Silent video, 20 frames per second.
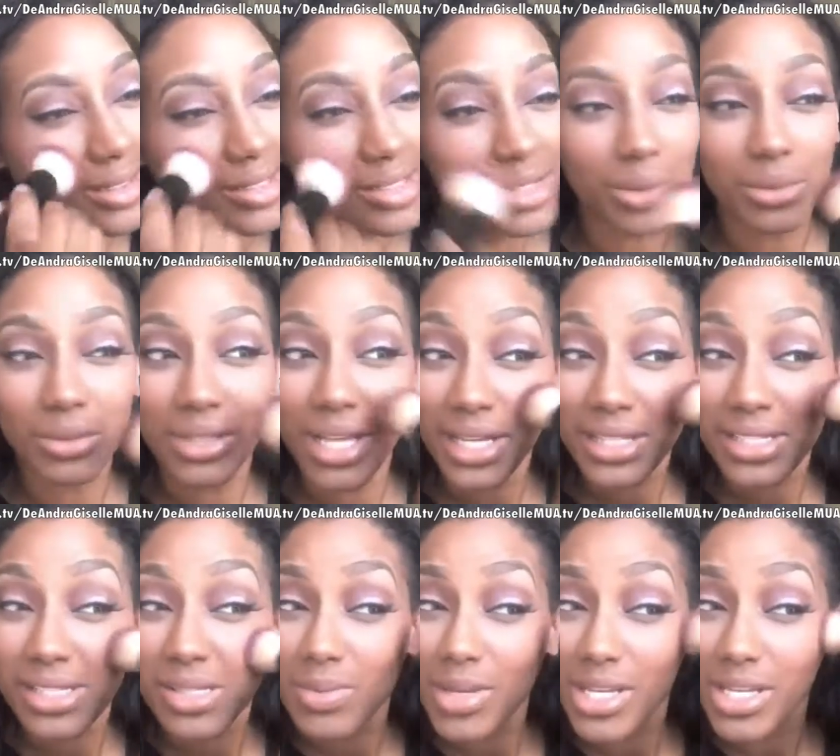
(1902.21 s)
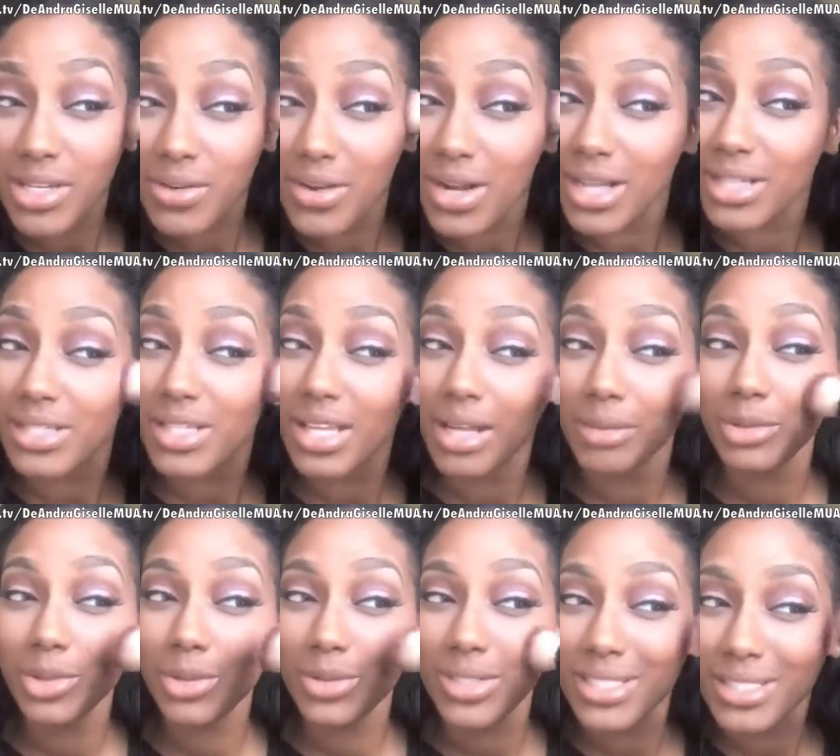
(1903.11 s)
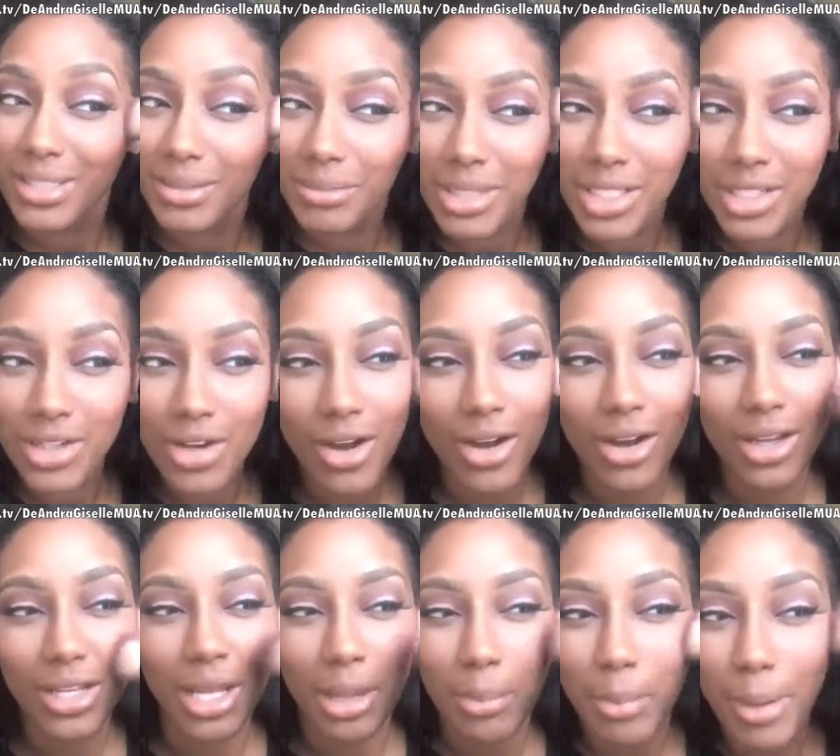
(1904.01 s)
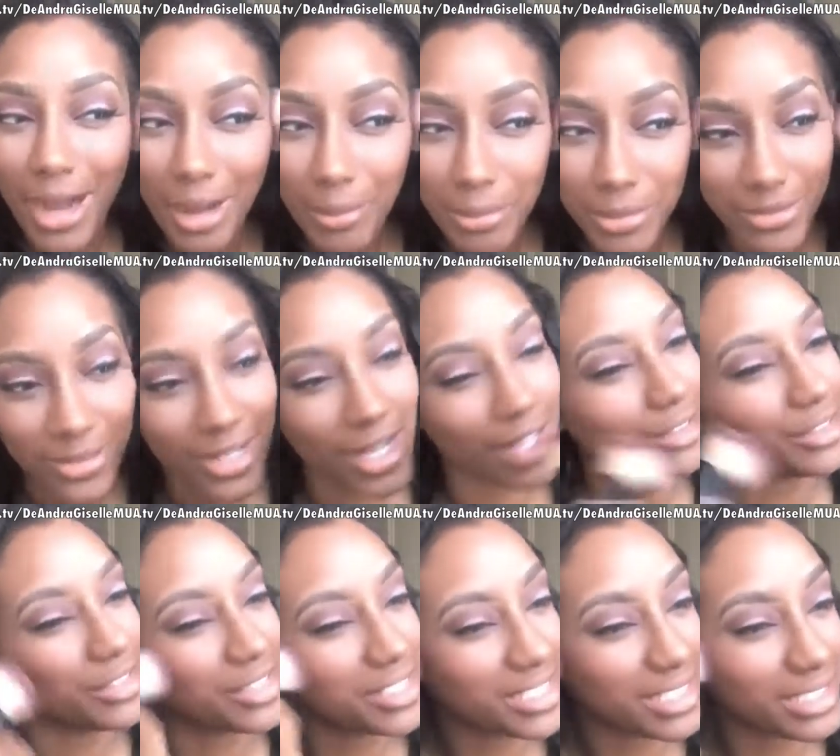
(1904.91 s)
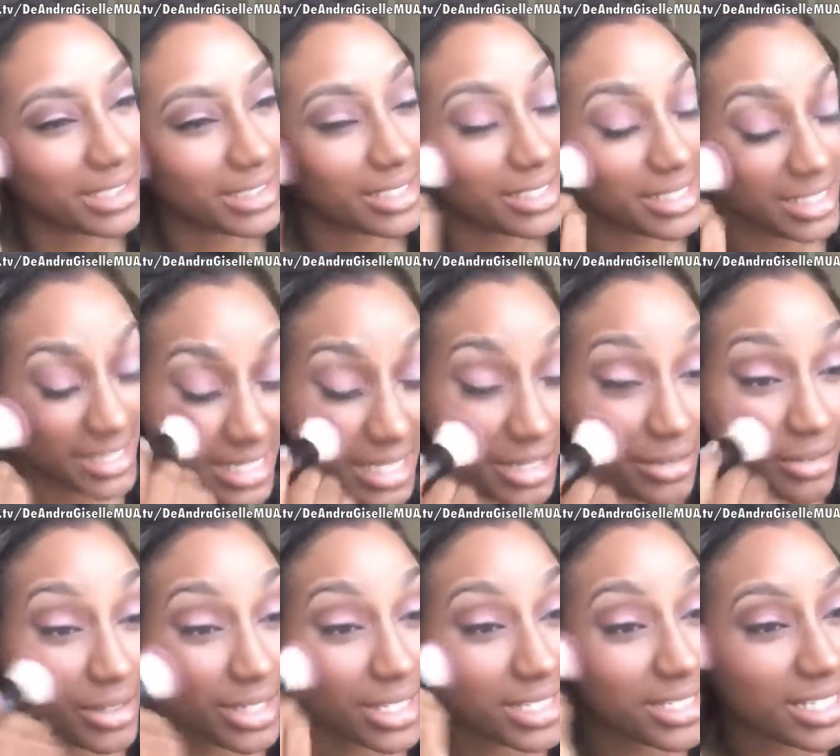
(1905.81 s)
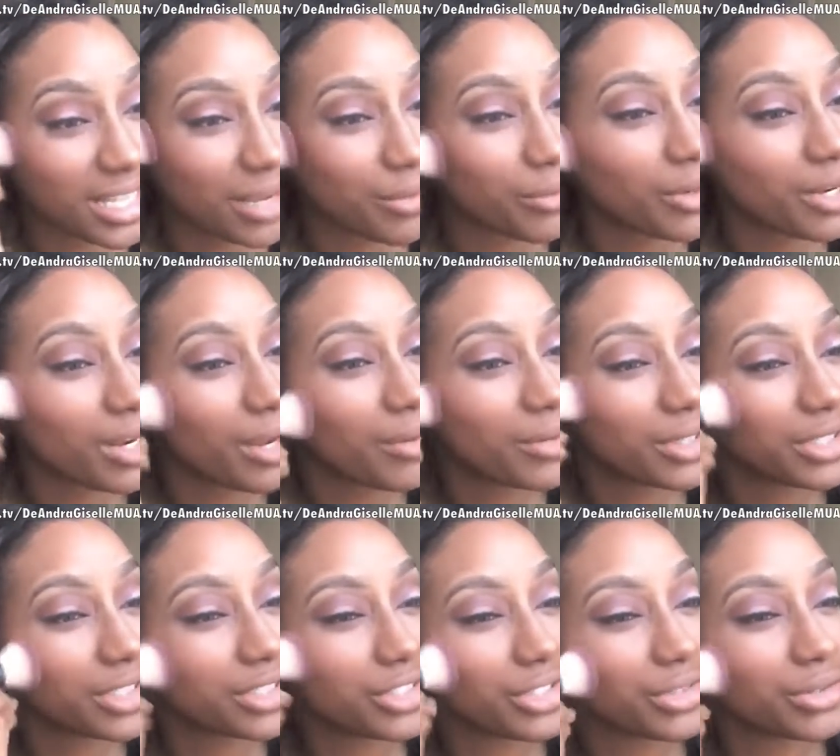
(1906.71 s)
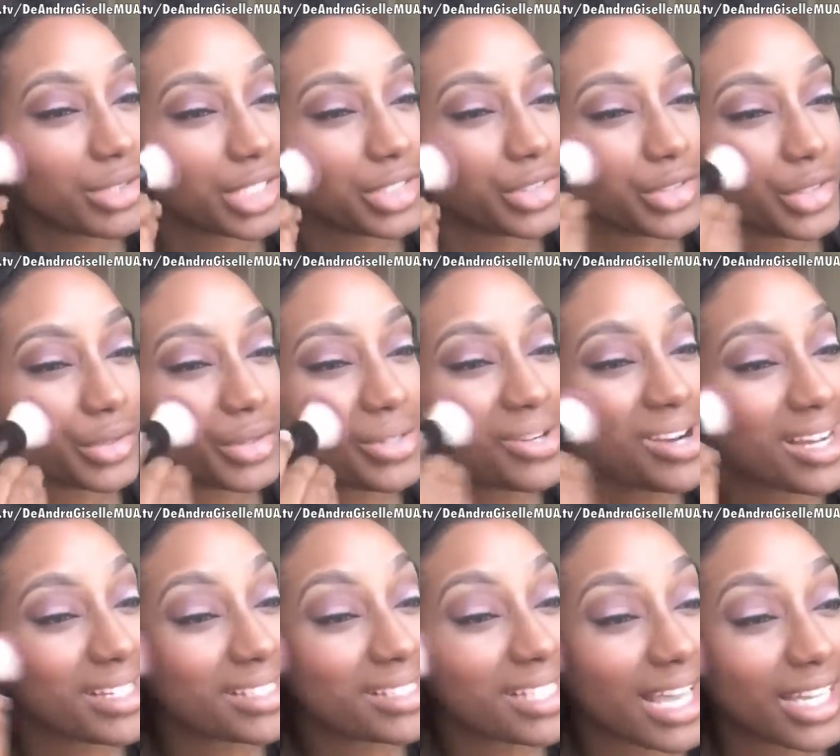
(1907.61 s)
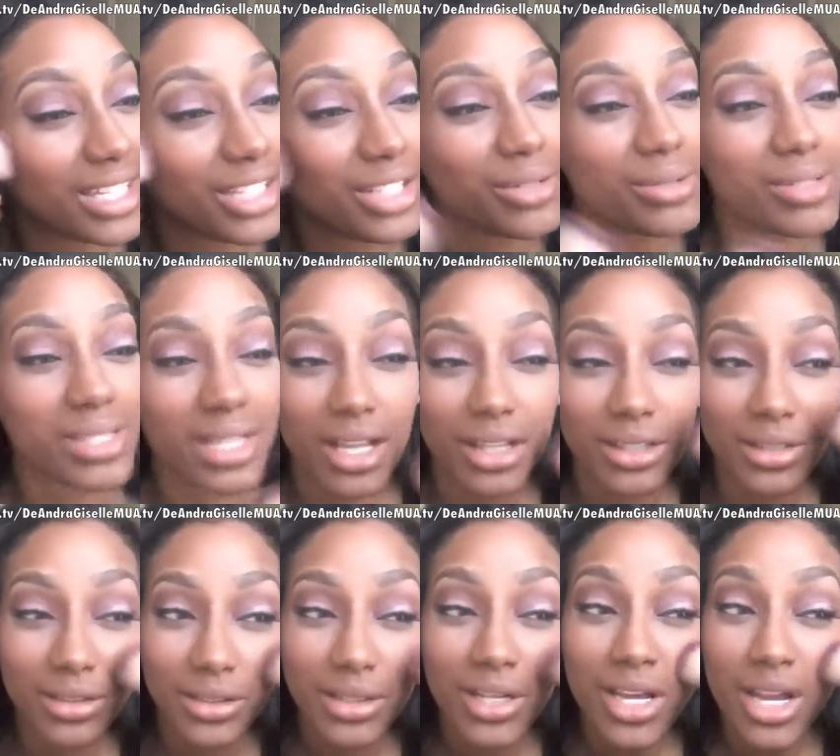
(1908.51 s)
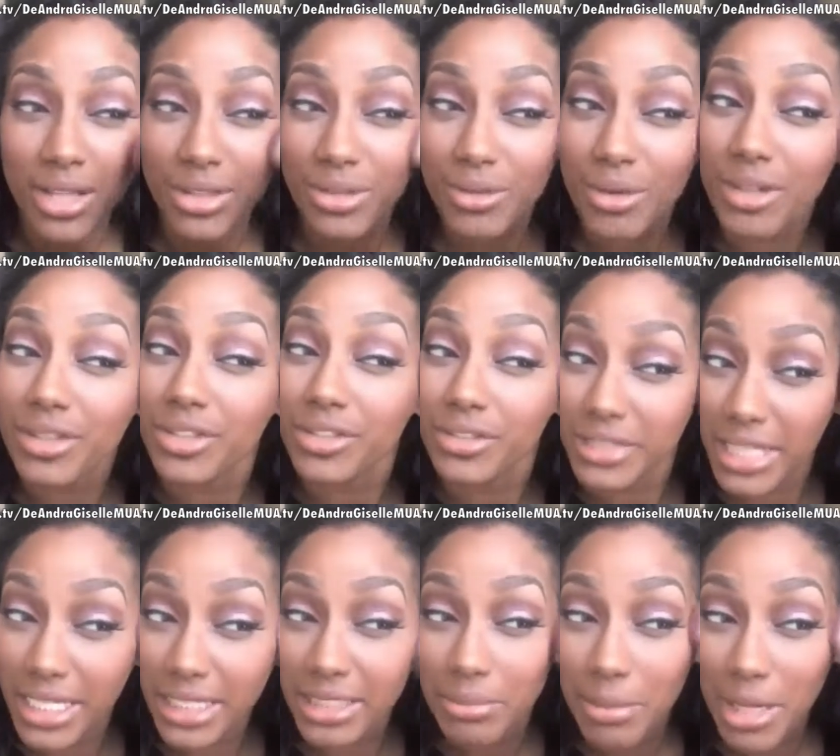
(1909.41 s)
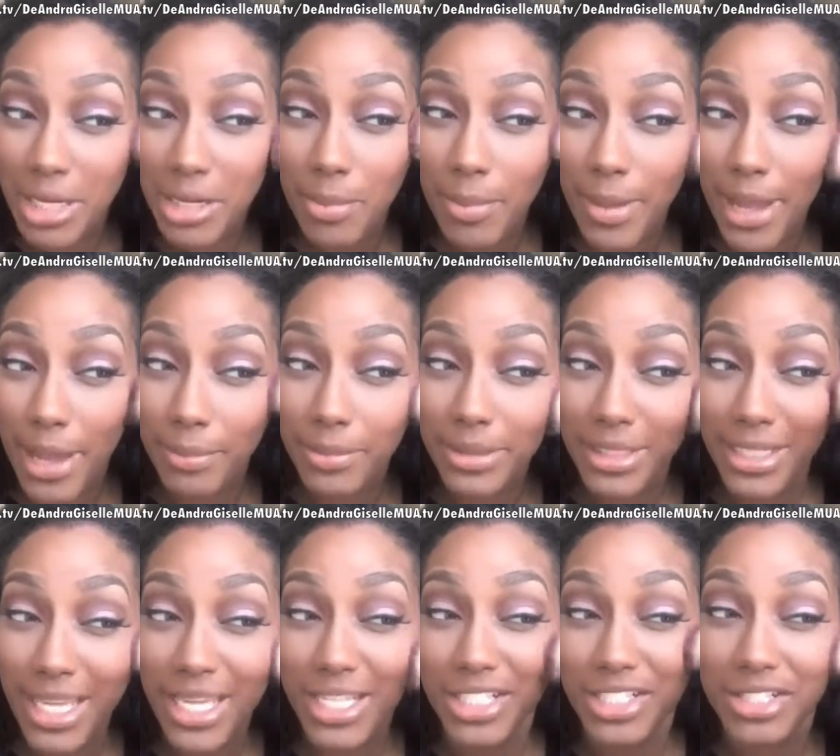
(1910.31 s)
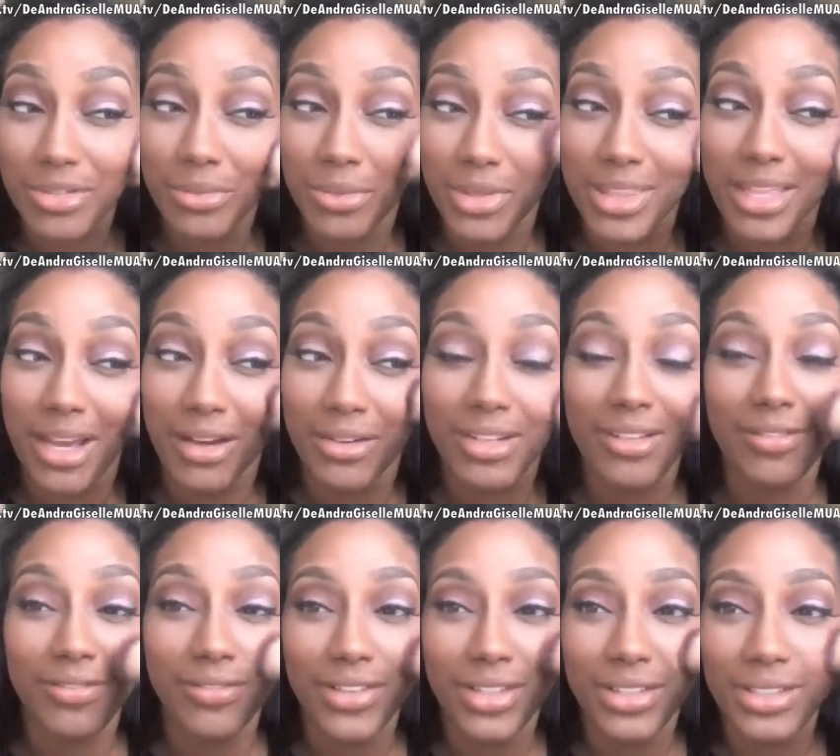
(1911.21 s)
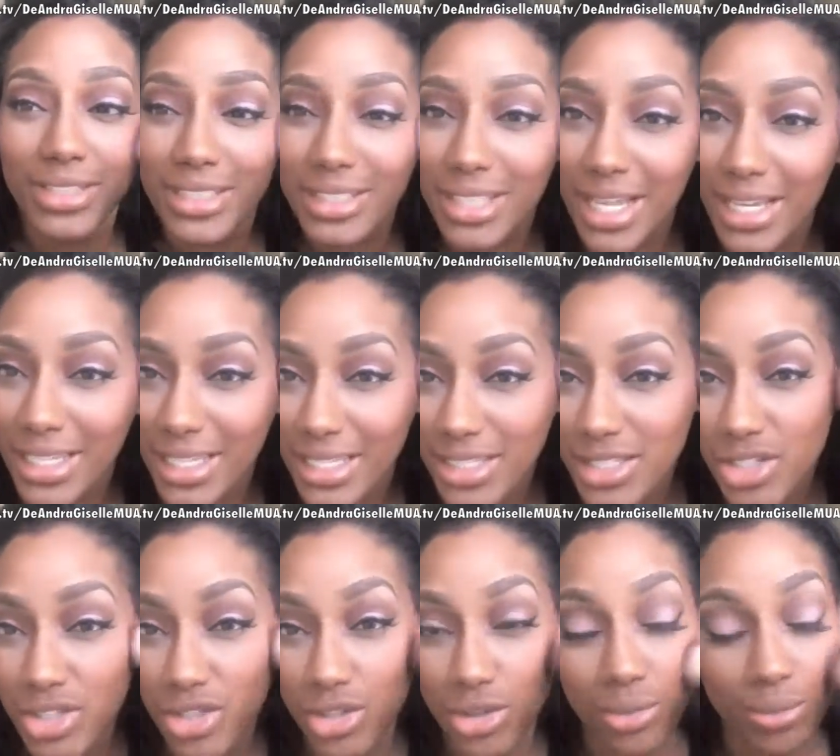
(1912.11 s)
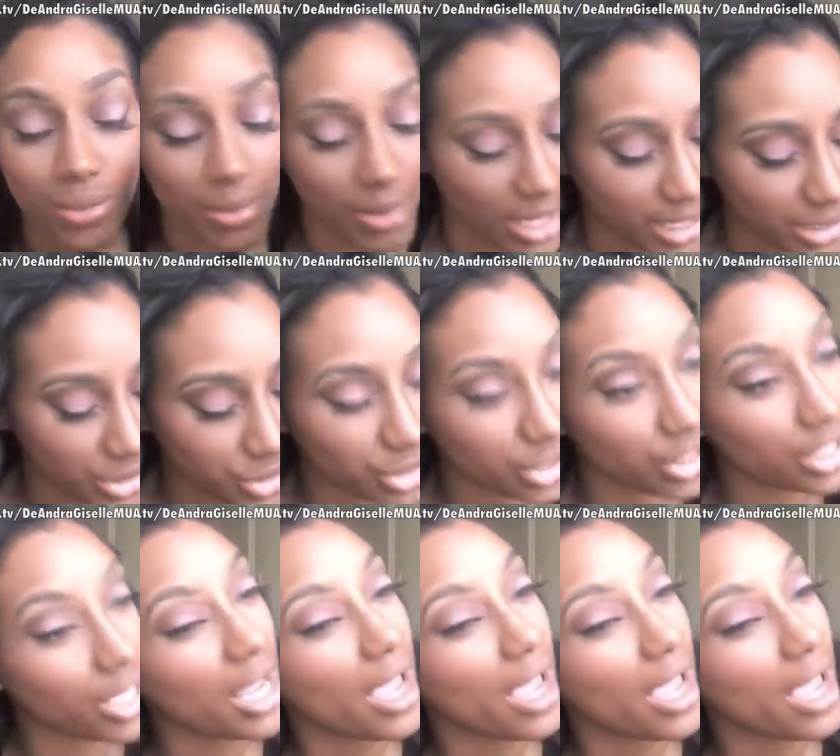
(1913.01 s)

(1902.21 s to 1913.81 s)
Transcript: So next week, you guys, I'm doing something called a Pop of Color series. And what I want to do is show you guys how to use color throughout your daily makeup application without it feeling like it's too much.